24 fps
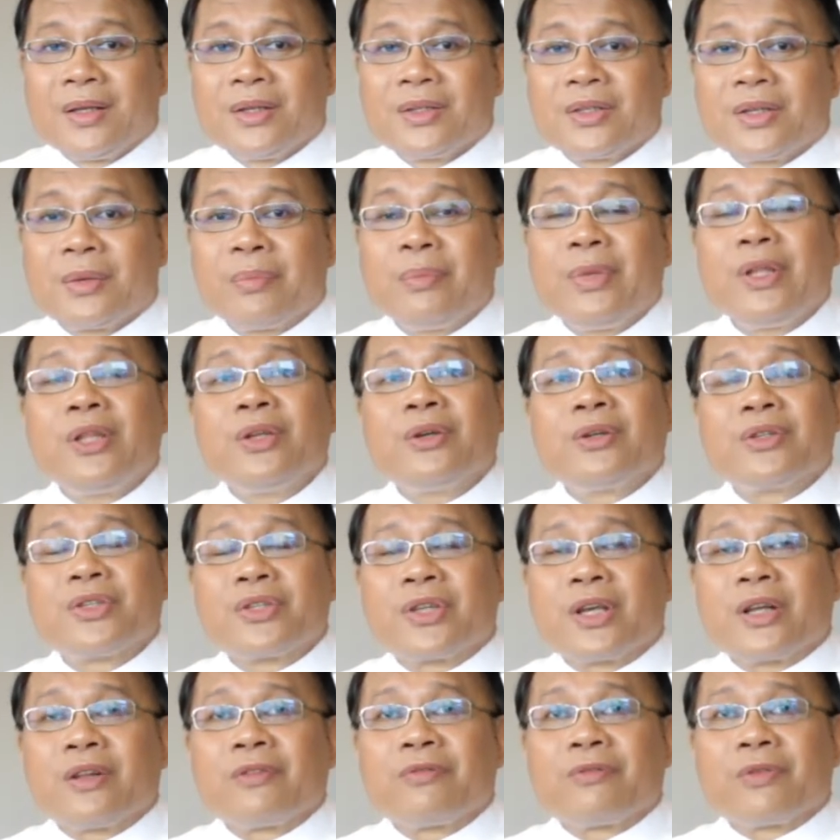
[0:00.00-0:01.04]
Submit
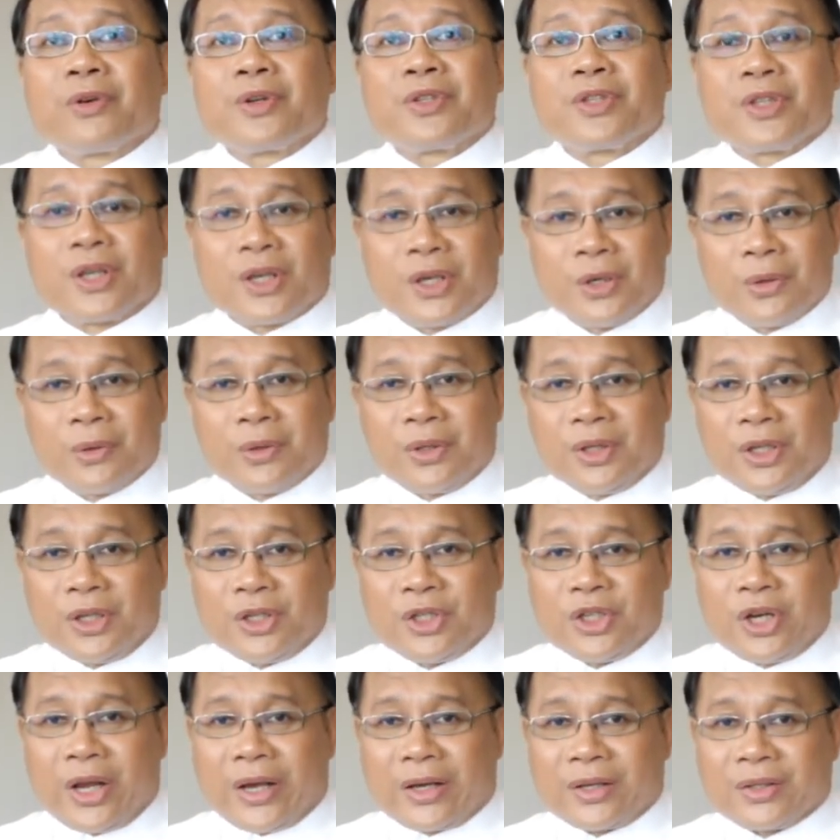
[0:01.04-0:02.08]
yourself for security
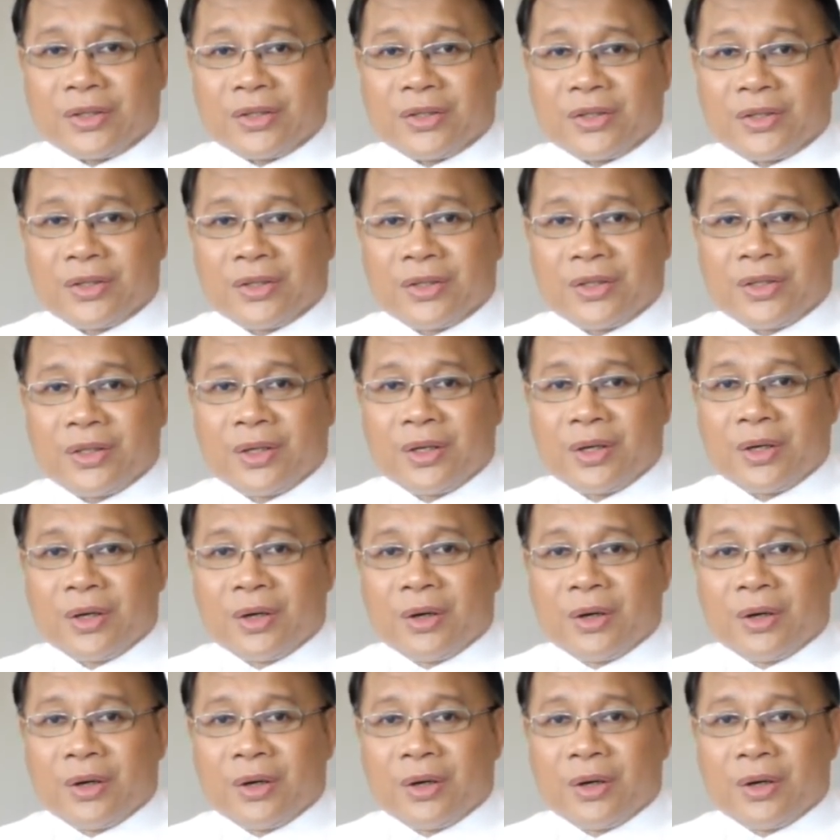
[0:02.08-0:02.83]
checks.